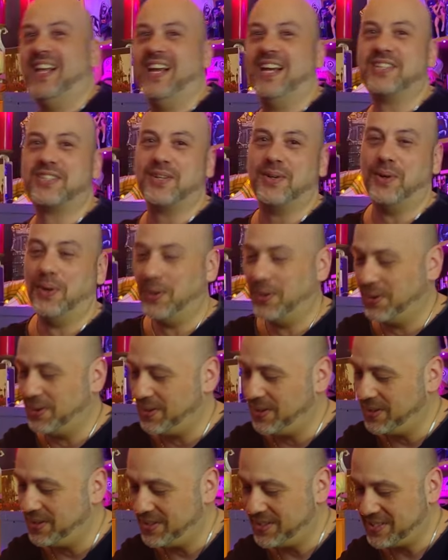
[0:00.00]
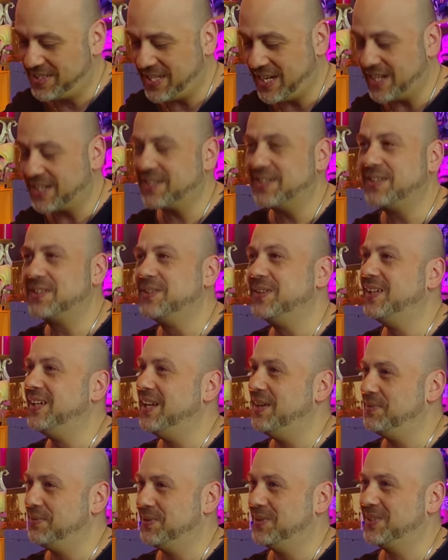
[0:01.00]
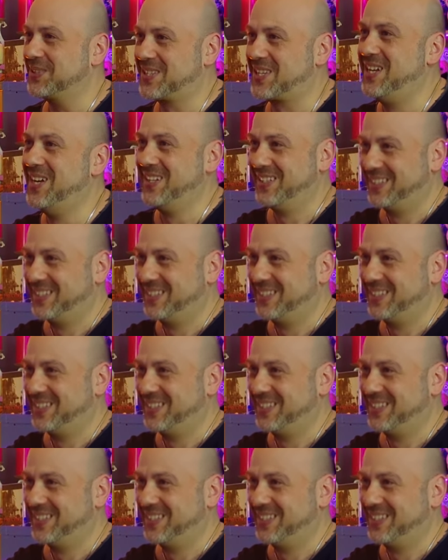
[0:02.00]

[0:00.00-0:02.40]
at all technical levels.